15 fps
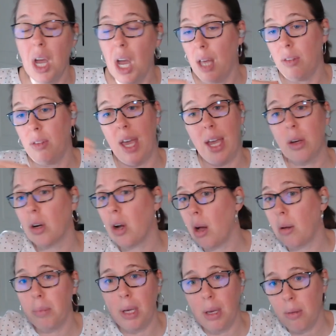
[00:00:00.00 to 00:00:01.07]
And they could
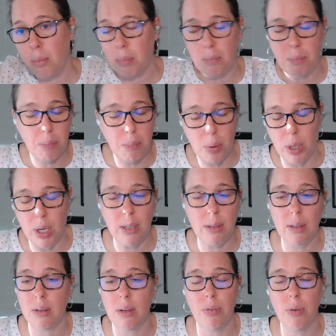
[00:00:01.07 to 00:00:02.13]
all be put
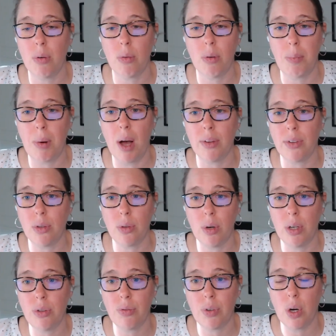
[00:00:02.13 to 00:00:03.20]
into different
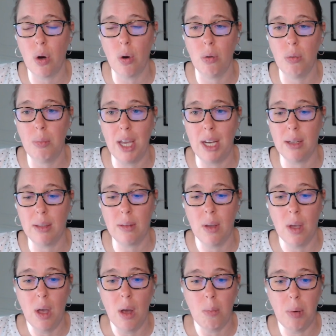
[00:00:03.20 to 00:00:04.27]
repositories for code maintenance,
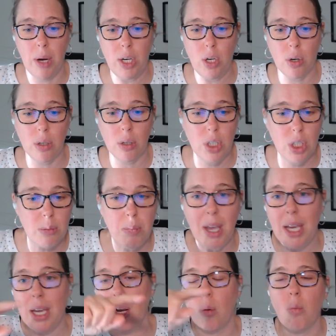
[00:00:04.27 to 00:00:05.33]
but you're just
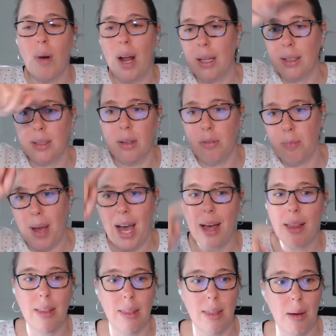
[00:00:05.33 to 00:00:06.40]
making a relative
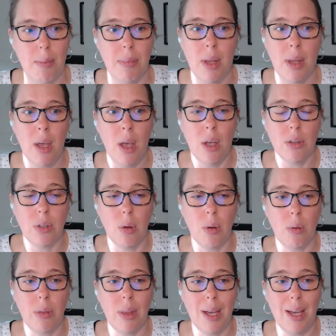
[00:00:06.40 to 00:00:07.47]
path to them.
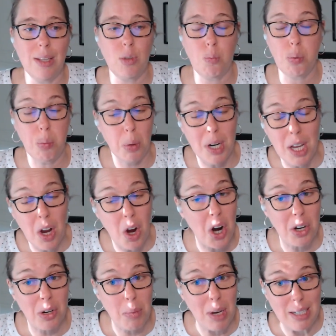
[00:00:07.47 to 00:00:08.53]
So it's pretty
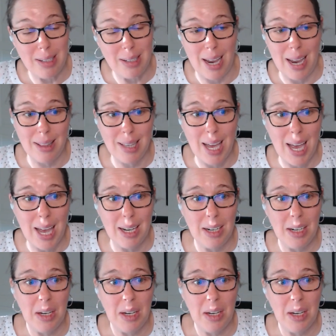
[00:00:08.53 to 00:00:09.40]
hard to maintain that.